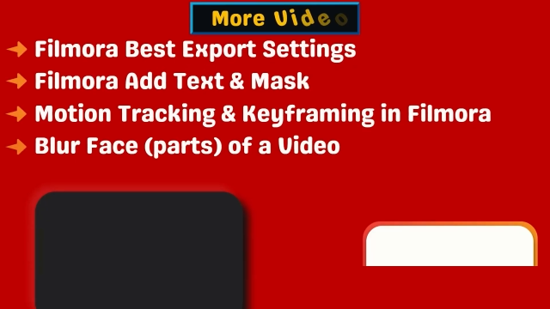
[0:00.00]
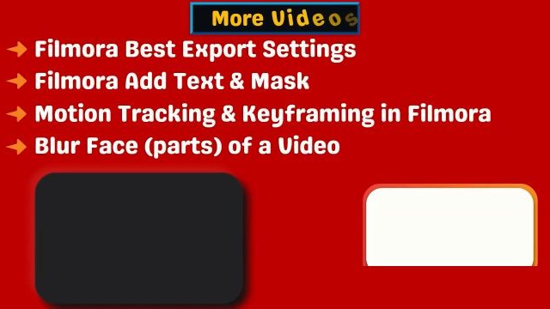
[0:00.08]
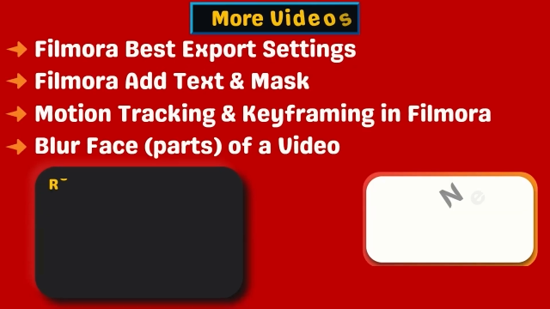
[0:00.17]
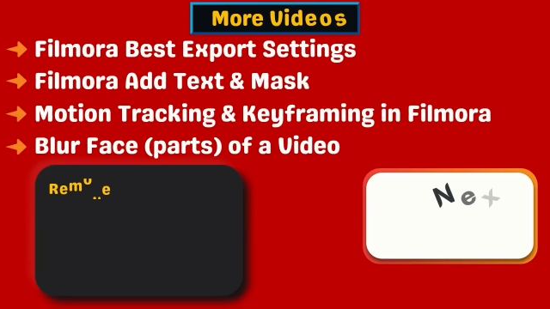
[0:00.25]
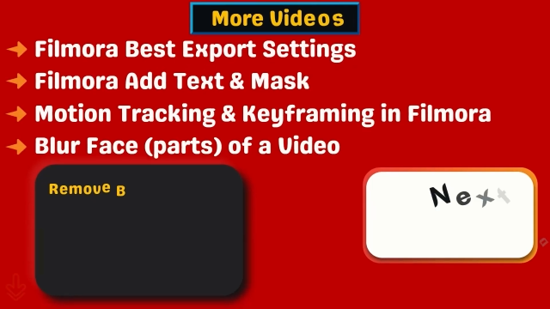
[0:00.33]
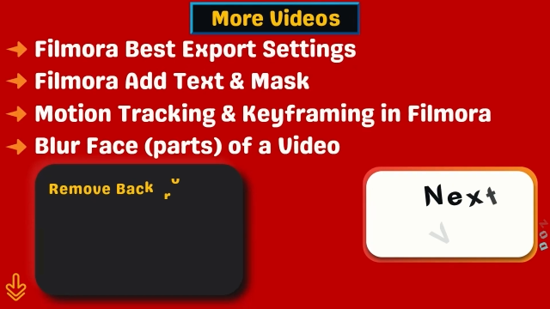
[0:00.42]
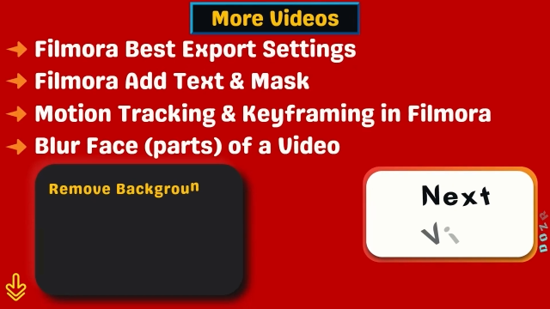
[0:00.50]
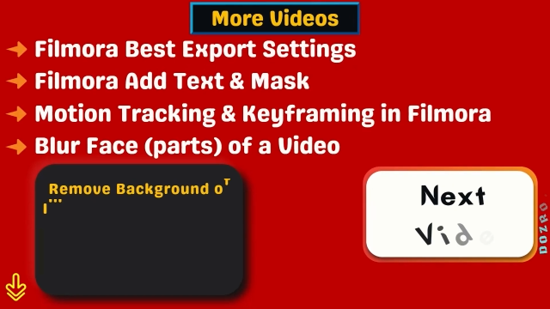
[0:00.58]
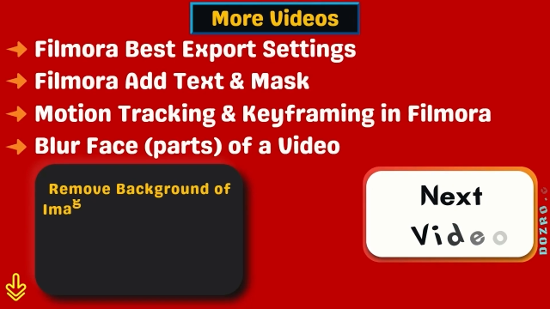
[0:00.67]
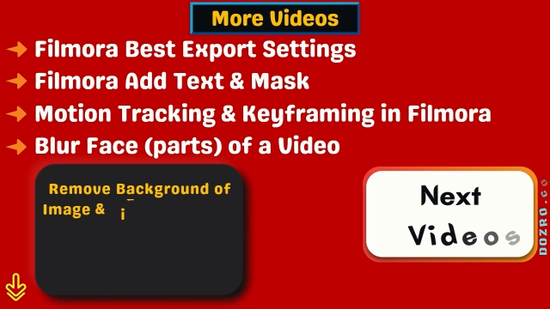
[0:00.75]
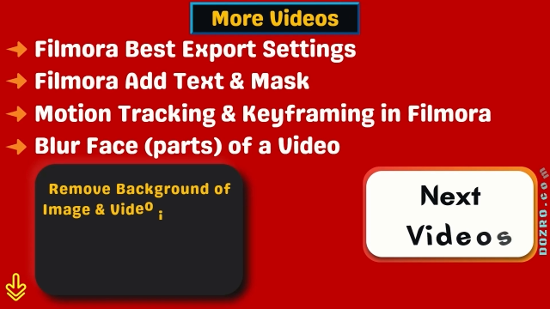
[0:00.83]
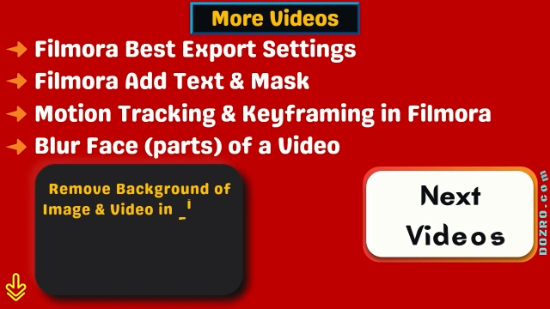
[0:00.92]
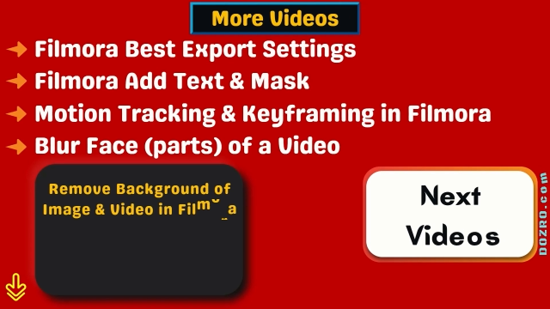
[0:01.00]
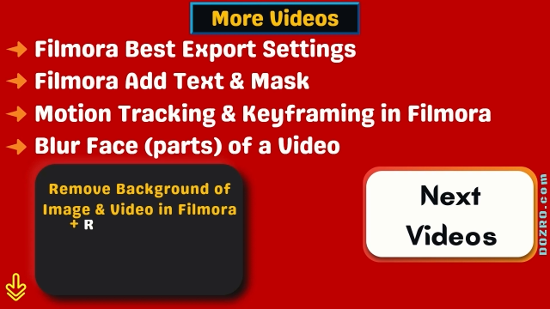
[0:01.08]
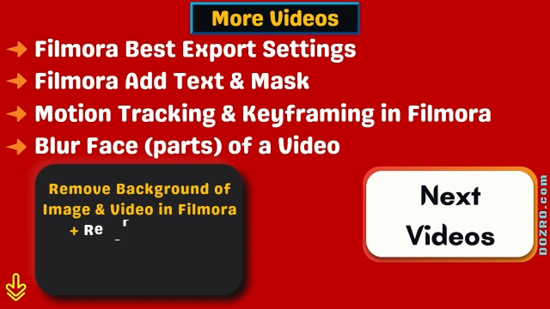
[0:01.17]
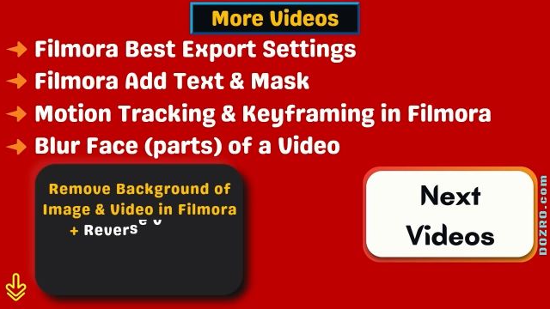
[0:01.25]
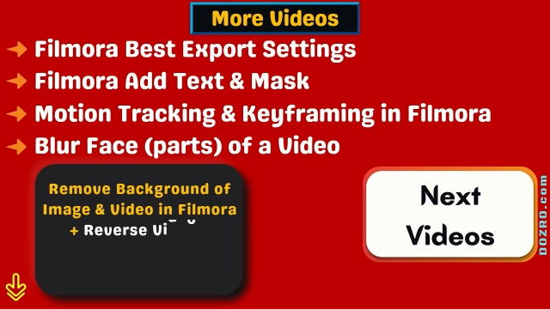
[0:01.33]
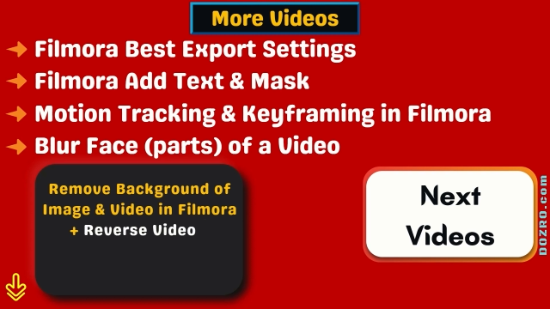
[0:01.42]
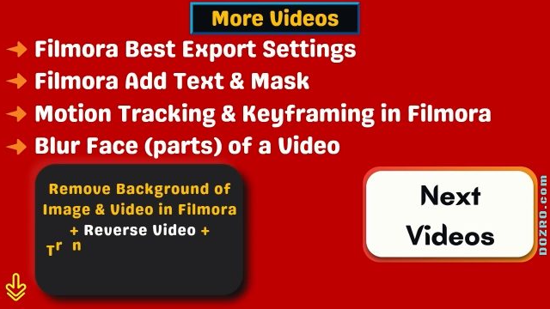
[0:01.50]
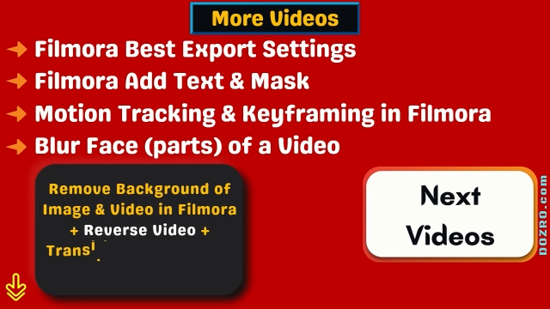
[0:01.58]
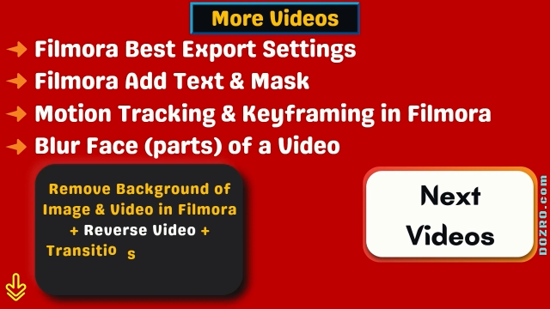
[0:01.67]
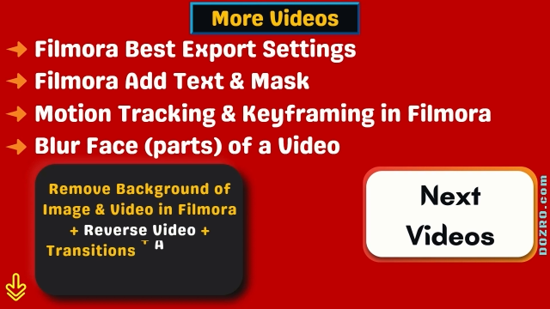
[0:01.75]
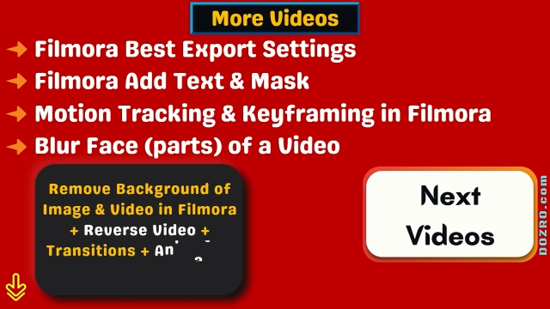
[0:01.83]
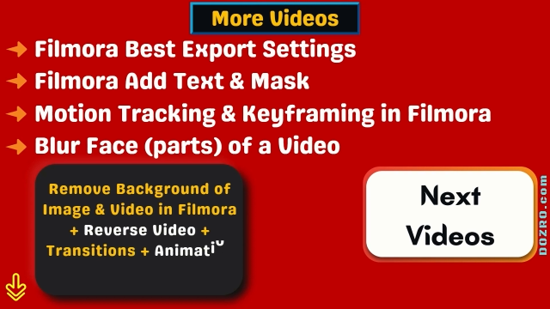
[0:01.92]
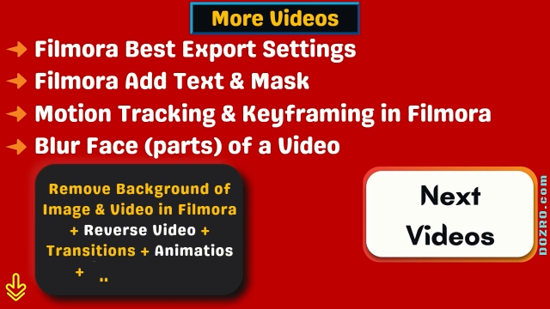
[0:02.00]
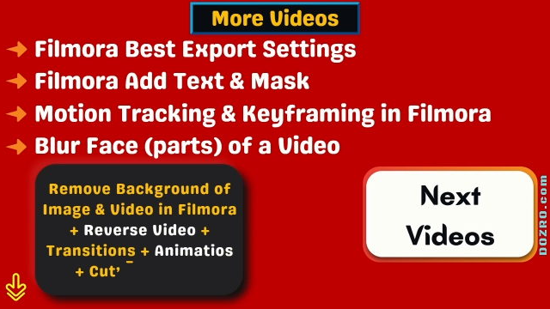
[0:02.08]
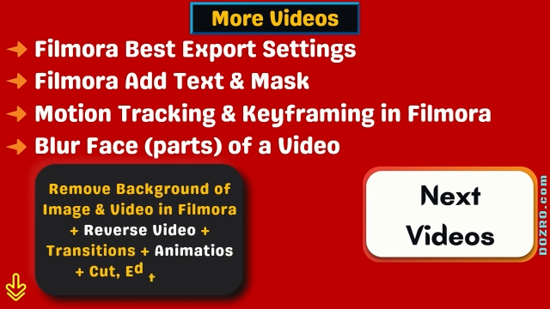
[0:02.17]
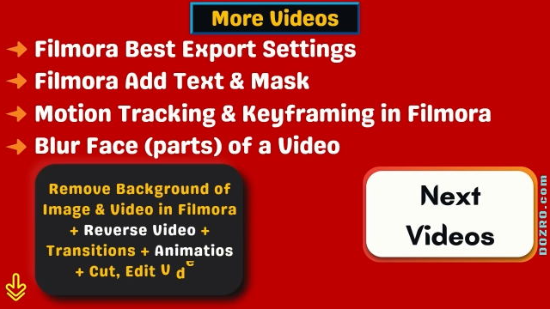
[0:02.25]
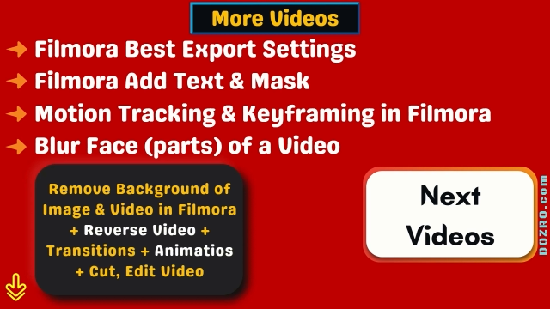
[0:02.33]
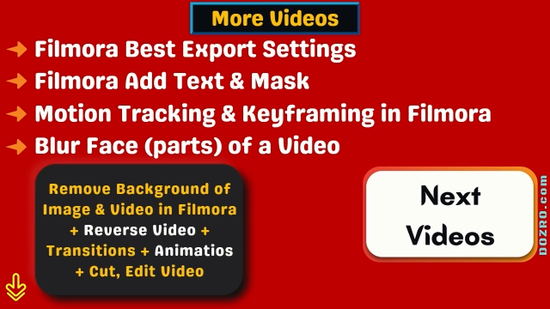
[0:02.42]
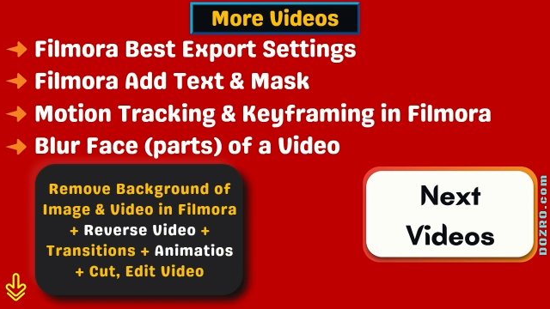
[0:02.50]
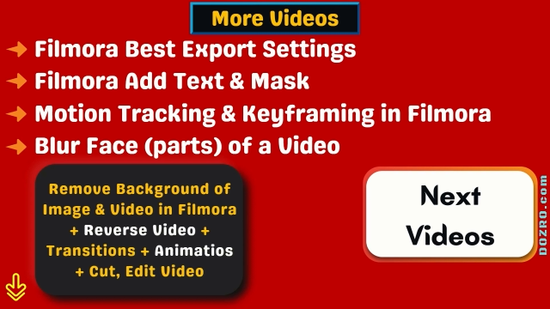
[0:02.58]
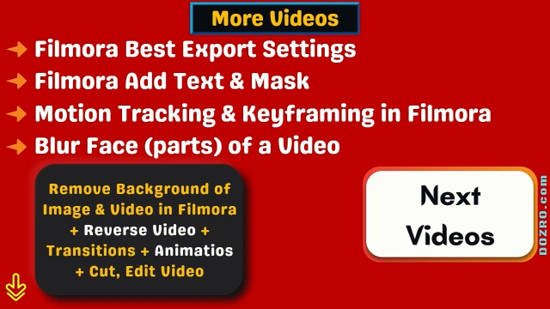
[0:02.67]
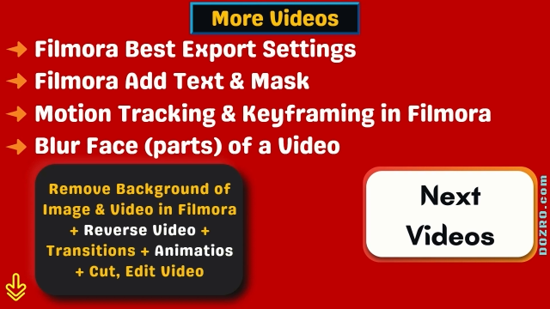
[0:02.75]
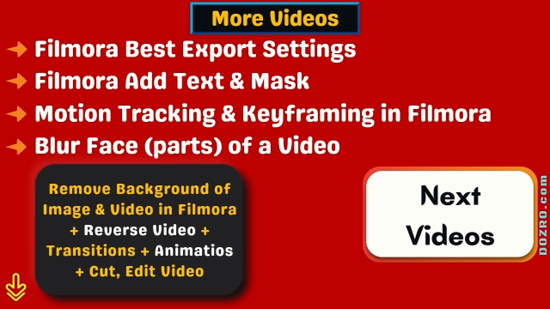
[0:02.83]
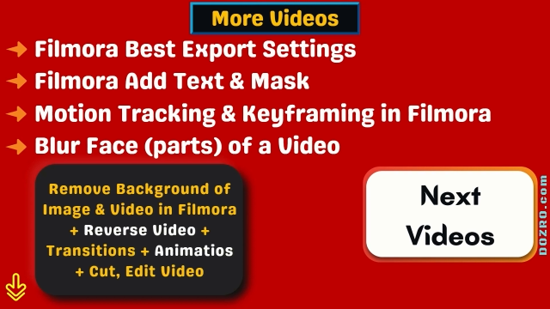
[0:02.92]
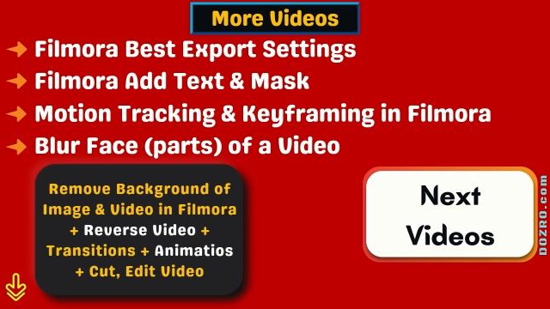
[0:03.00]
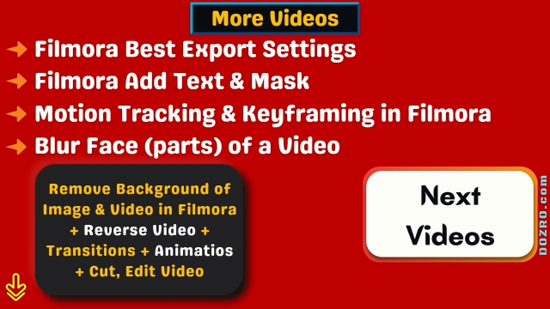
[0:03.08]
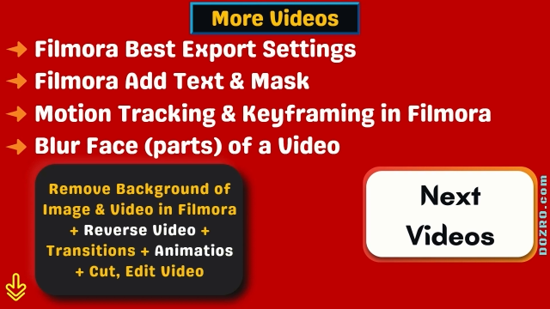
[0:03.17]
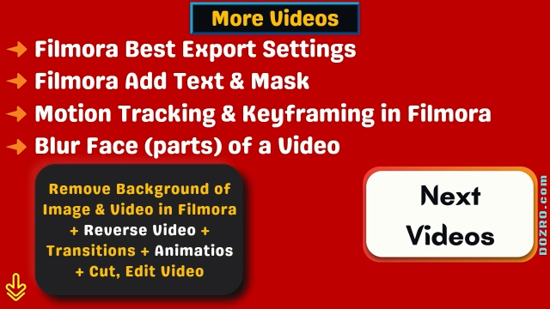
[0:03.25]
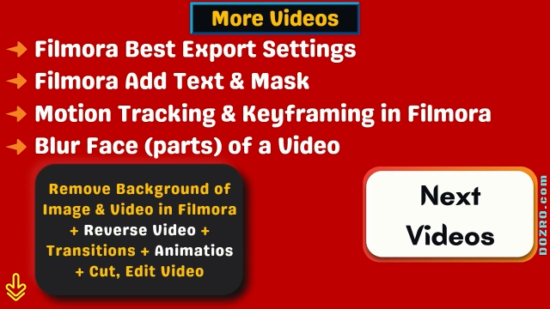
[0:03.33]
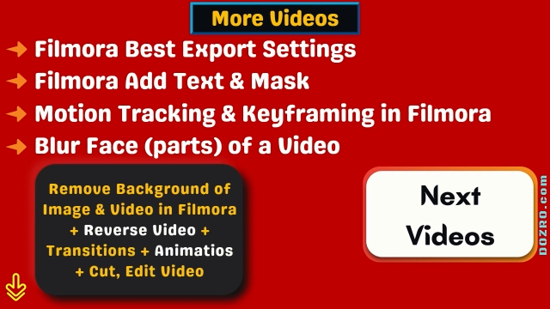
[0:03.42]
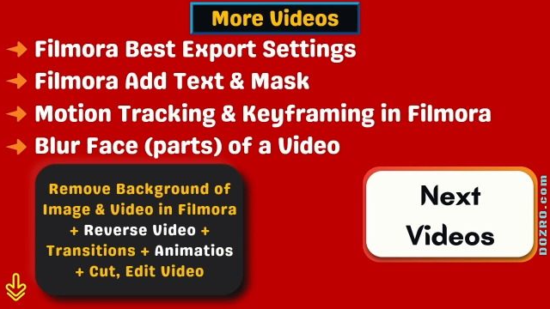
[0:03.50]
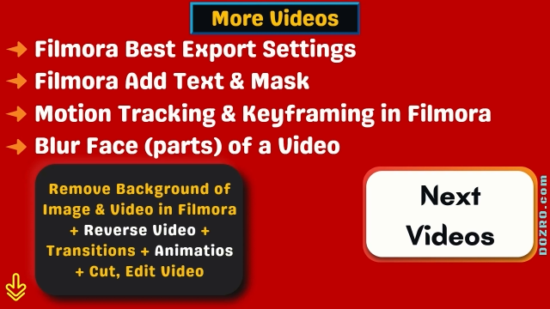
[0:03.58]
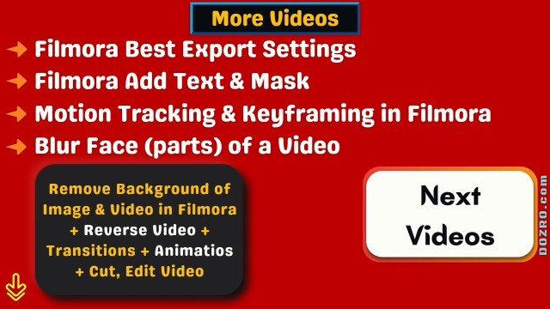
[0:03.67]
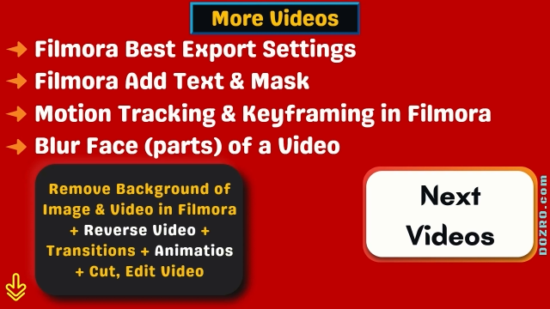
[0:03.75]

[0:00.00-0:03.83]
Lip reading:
No face is visible, so there are no lips to read.